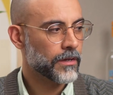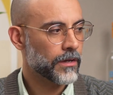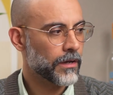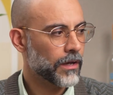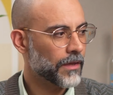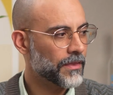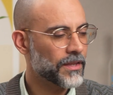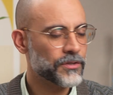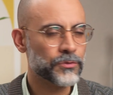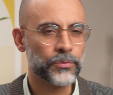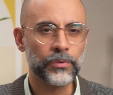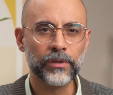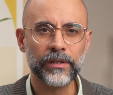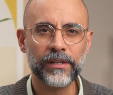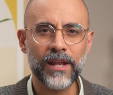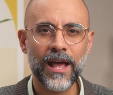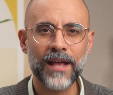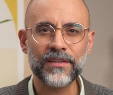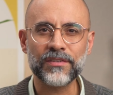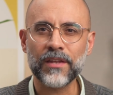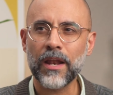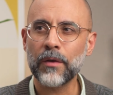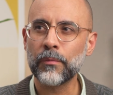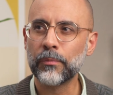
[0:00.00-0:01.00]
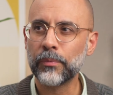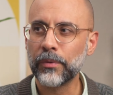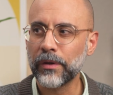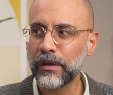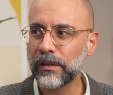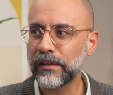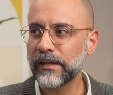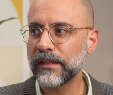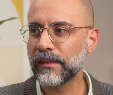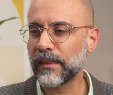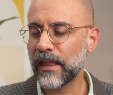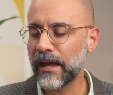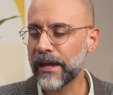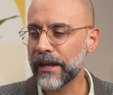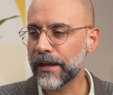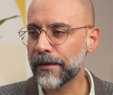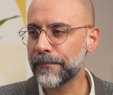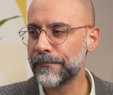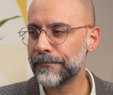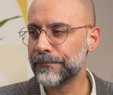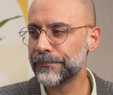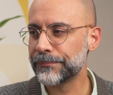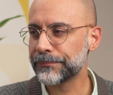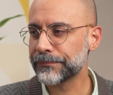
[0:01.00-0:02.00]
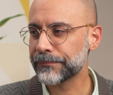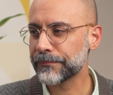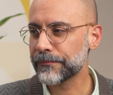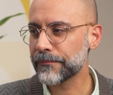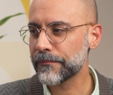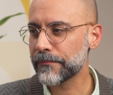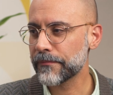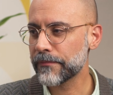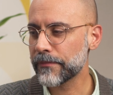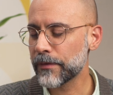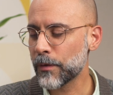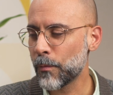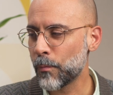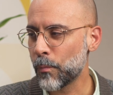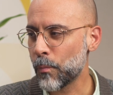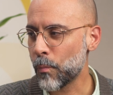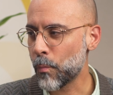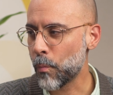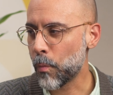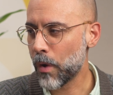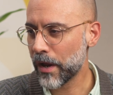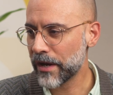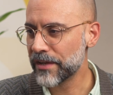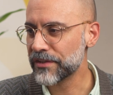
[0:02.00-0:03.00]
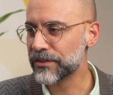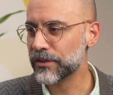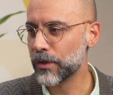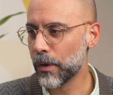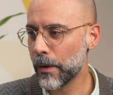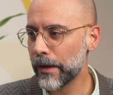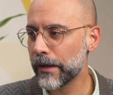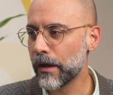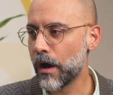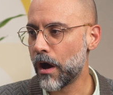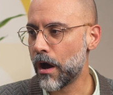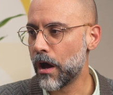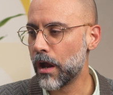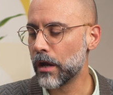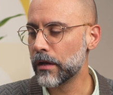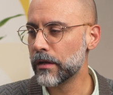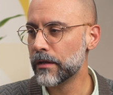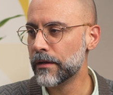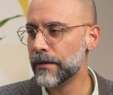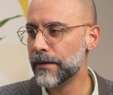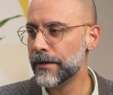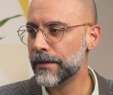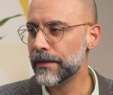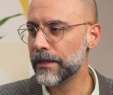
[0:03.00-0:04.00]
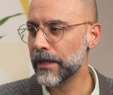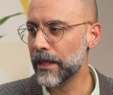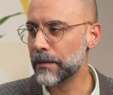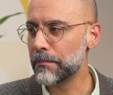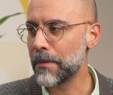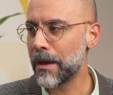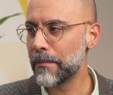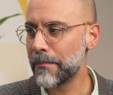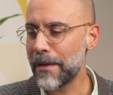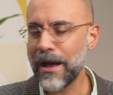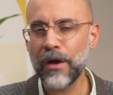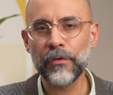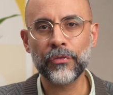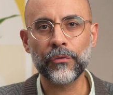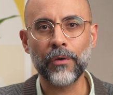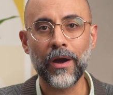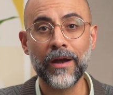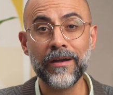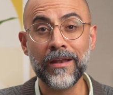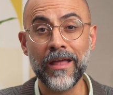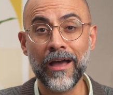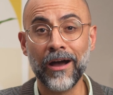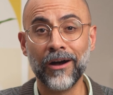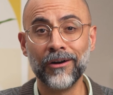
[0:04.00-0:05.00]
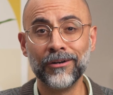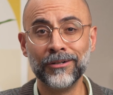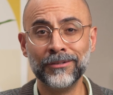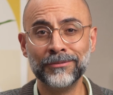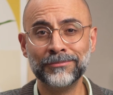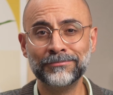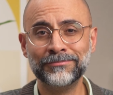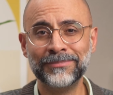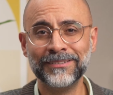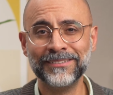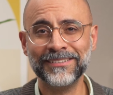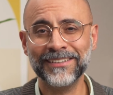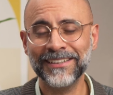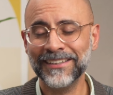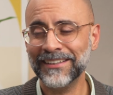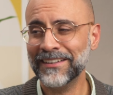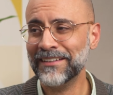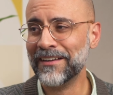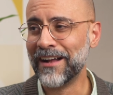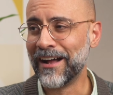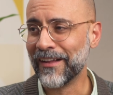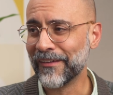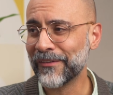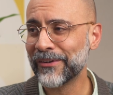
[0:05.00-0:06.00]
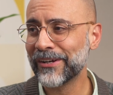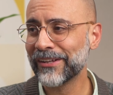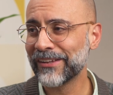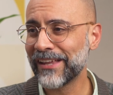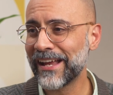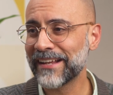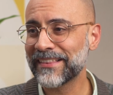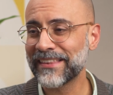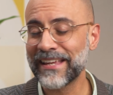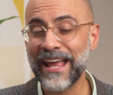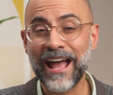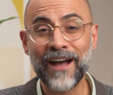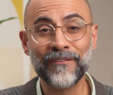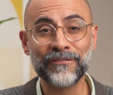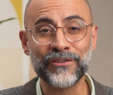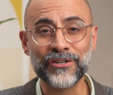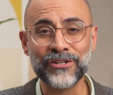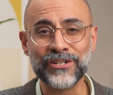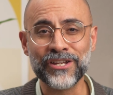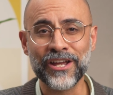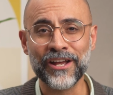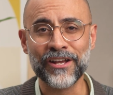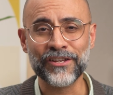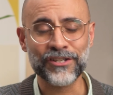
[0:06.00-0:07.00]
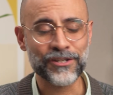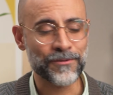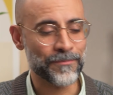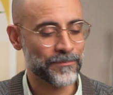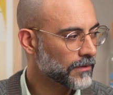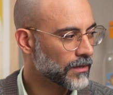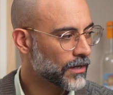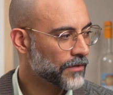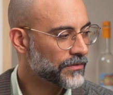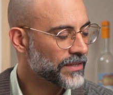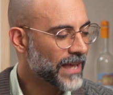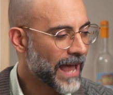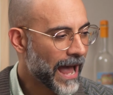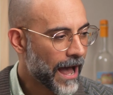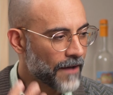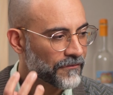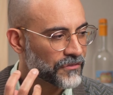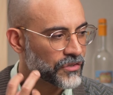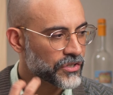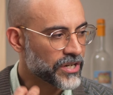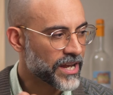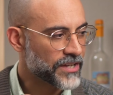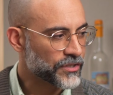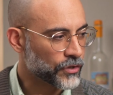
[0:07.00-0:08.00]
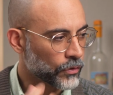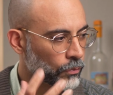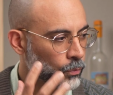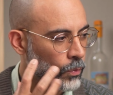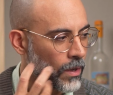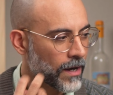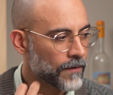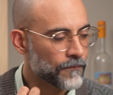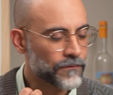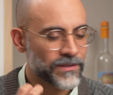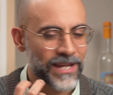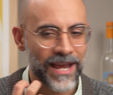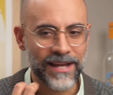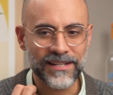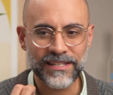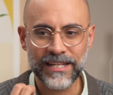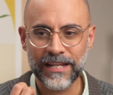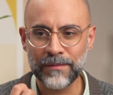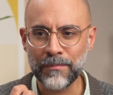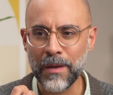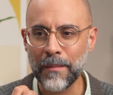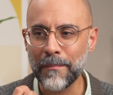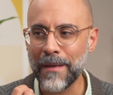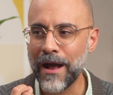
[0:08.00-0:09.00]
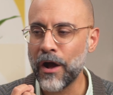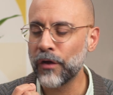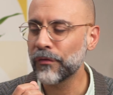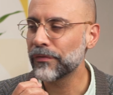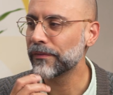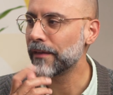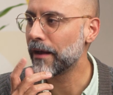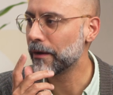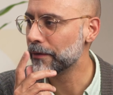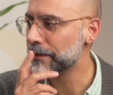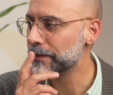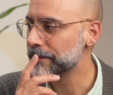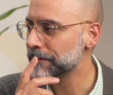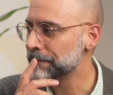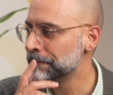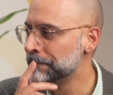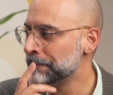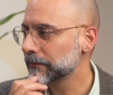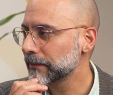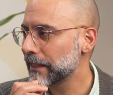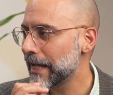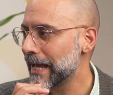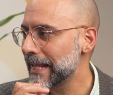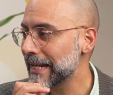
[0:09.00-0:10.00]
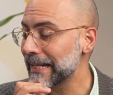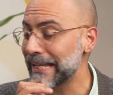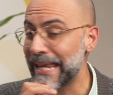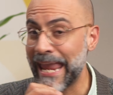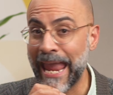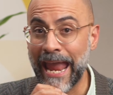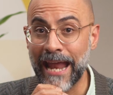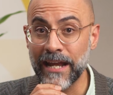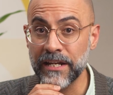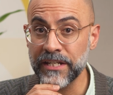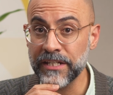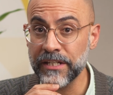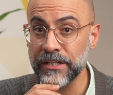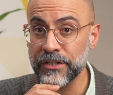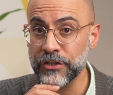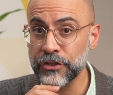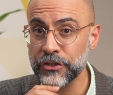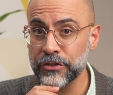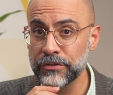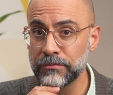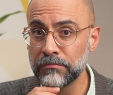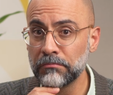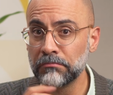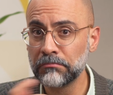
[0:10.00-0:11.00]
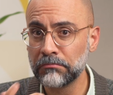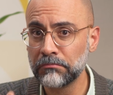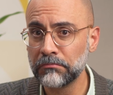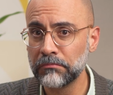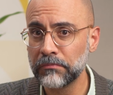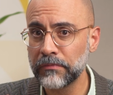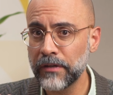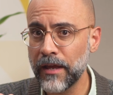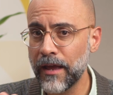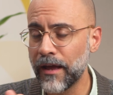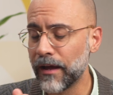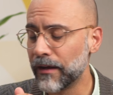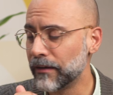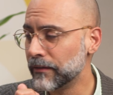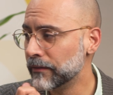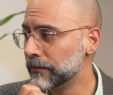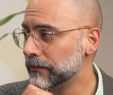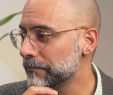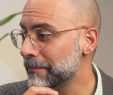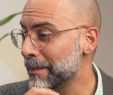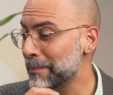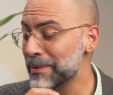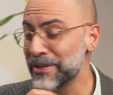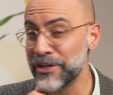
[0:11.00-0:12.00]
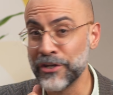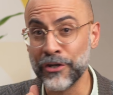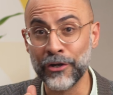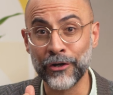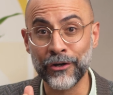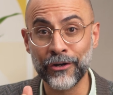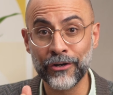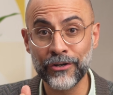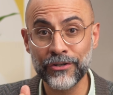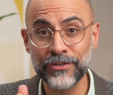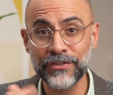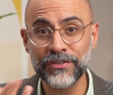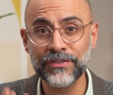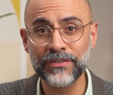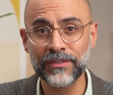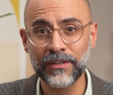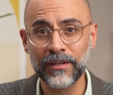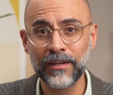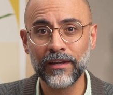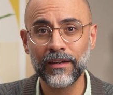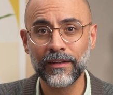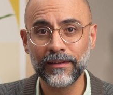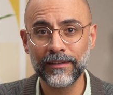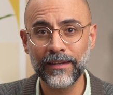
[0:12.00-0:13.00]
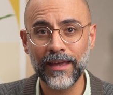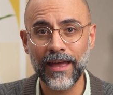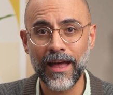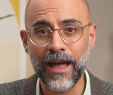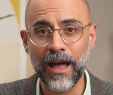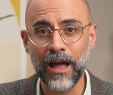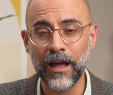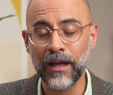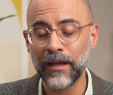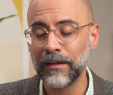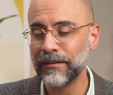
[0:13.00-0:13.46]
Oh, that's really nice, and I really like what is going on in my mouth right now. I really like the aftertaste. The aftertaste, or what I'm tasting in my mouth now, is kind of candy-ish. Yeah, maybe Nerds. Yeah,